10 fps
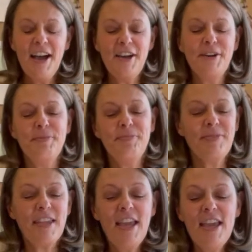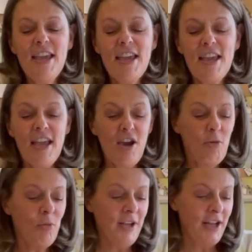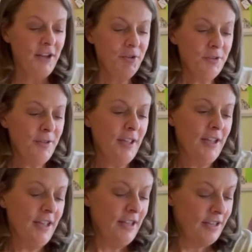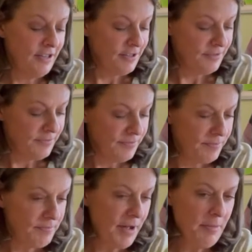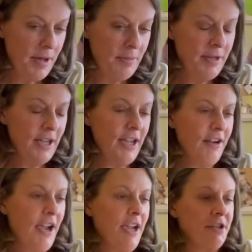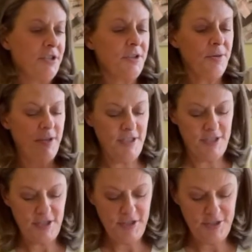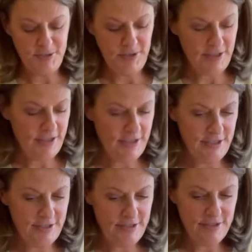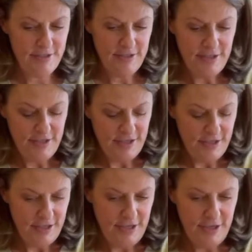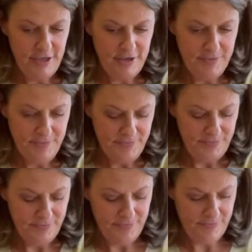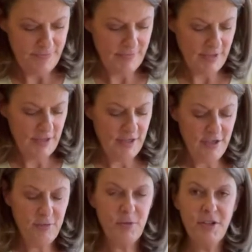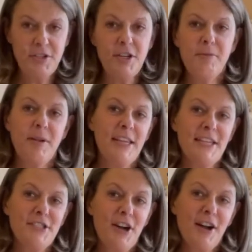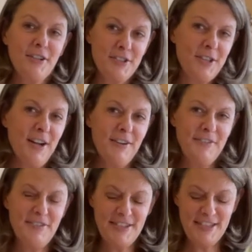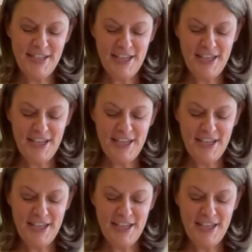One other thing, my mom and I are actually going to start doing this. We're going to start making dog scarves.